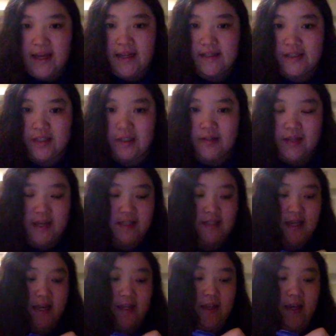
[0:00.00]
answer, they
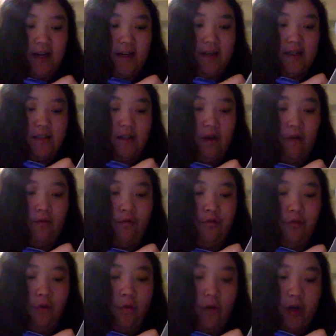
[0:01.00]
say that it is
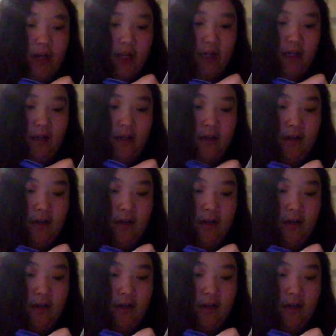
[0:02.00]
48.